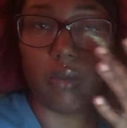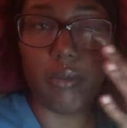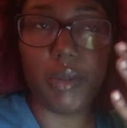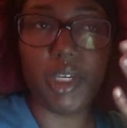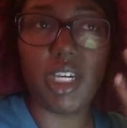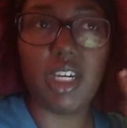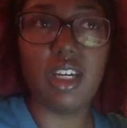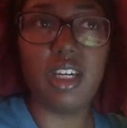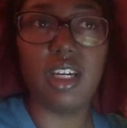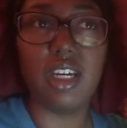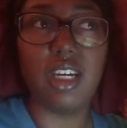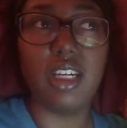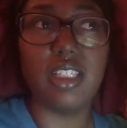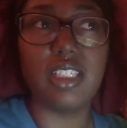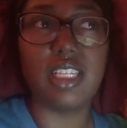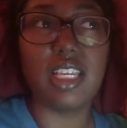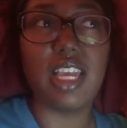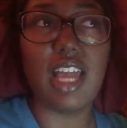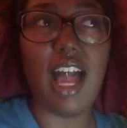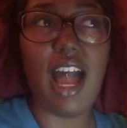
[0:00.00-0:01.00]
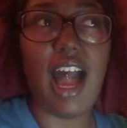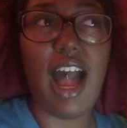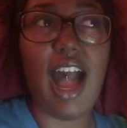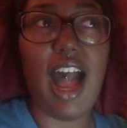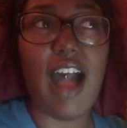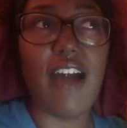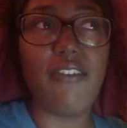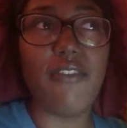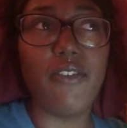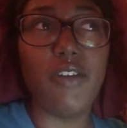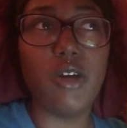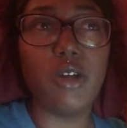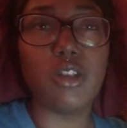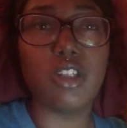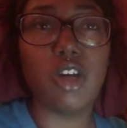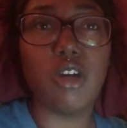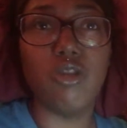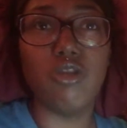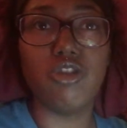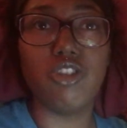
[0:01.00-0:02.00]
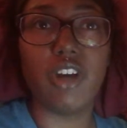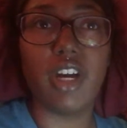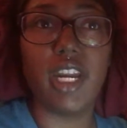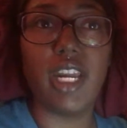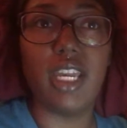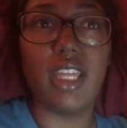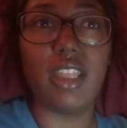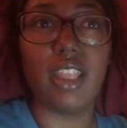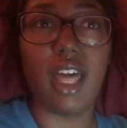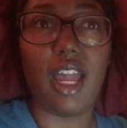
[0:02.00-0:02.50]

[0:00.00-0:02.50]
because I feel so drained.